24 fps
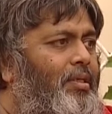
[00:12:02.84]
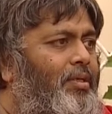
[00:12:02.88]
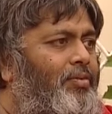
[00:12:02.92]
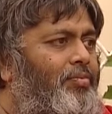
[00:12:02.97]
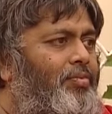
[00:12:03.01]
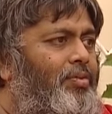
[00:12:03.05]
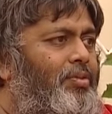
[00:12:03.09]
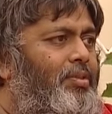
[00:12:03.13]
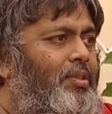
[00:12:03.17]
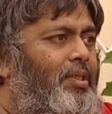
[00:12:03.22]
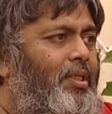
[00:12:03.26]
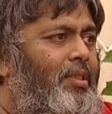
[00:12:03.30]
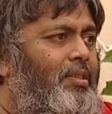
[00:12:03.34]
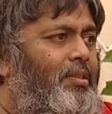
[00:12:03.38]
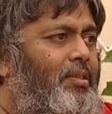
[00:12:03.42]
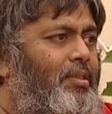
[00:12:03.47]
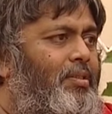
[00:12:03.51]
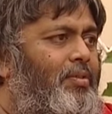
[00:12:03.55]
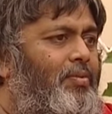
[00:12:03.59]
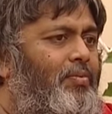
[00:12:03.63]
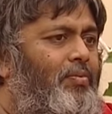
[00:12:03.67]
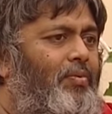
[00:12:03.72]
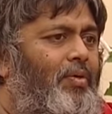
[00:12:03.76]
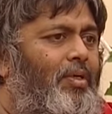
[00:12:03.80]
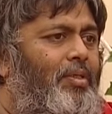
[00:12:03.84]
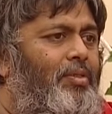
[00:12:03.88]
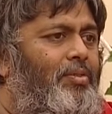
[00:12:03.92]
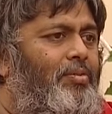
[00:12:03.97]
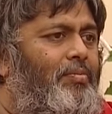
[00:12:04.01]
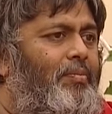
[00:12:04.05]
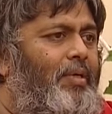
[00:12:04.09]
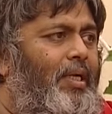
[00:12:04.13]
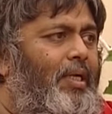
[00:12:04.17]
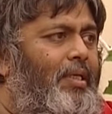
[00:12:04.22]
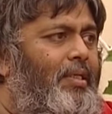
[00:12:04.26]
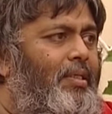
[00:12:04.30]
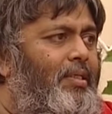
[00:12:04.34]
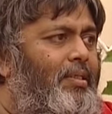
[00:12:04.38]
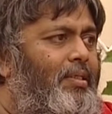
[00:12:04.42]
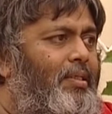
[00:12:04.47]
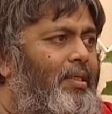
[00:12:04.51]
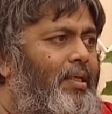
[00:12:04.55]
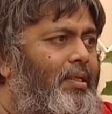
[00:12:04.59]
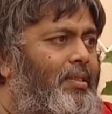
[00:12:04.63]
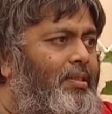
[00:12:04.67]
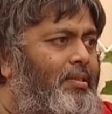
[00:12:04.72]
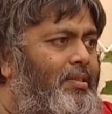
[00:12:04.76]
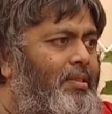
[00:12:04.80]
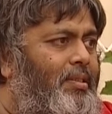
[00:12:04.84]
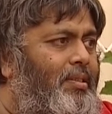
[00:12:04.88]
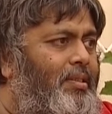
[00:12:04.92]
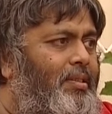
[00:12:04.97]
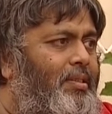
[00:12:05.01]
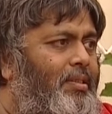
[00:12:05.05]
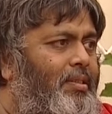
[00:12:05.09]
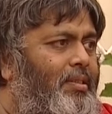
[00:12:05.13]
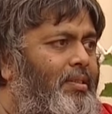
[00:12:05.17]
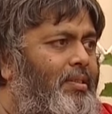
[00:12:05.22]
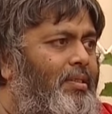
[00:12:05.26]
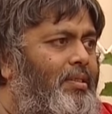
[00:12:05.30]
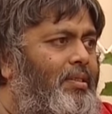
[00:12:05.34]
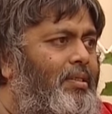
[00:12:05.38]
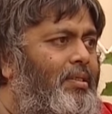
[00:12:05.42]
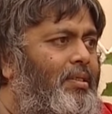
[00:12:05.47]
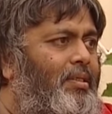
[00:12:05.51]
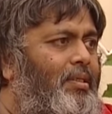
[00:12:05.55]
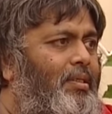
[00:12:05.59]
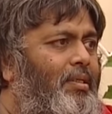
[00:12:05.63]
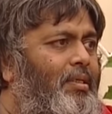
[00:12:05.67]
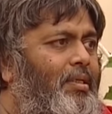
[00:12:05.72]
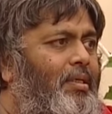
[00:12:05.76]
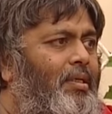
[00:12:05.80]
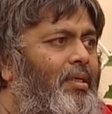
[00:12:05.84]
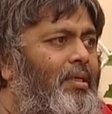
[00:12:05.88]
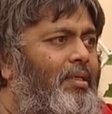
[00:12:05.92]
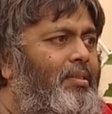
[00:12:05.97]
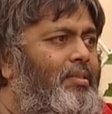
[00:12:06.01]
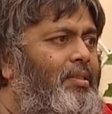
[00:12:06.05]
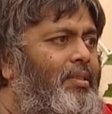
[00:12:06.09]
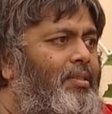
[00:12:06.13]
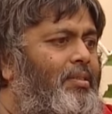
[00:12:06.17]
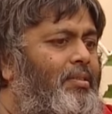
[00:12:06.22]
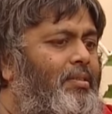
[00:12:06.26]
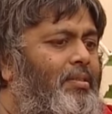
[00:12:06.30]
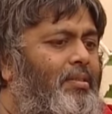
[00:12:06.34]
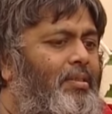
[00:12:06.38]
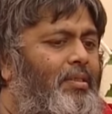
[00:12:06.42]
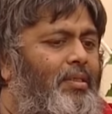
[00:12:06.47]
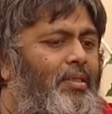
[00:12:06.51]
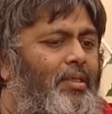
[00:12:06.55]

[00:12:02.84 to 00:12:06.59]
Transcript: if you just want to magnetize it and just